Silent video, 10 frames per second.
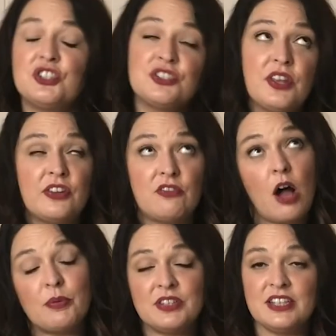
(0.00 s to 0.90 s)
there's nothing
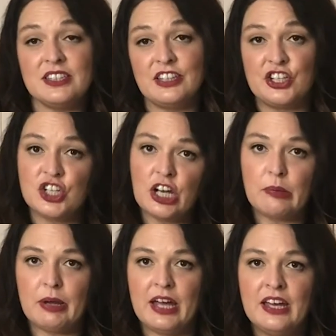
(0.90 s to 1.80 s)
wrong with tasting like
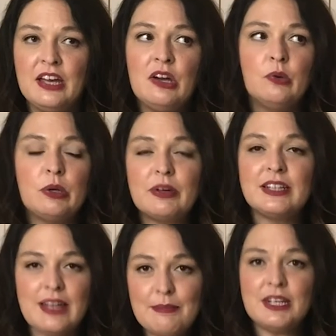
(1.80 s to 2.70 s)
sugar, but we
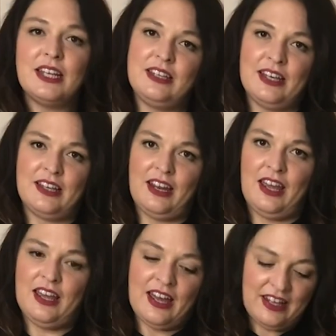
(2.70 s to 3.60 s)
wanted lemonade
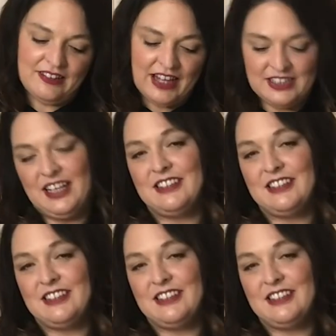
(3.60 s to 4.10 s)
candy and that's not